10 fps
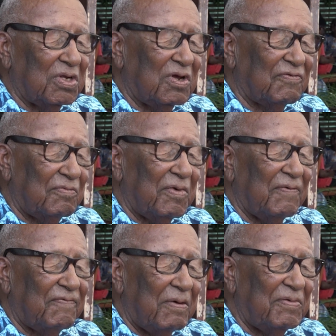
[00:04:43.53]
got from my
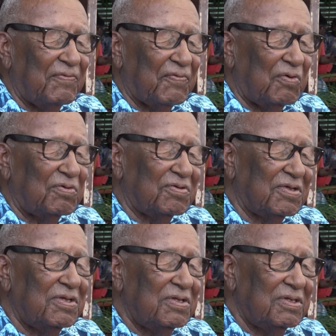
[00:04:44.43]
family folks,
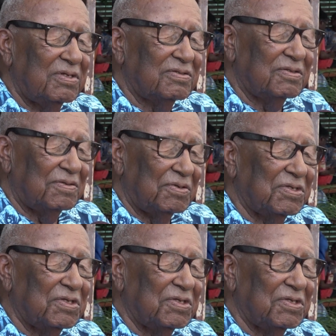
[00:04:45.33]
so there it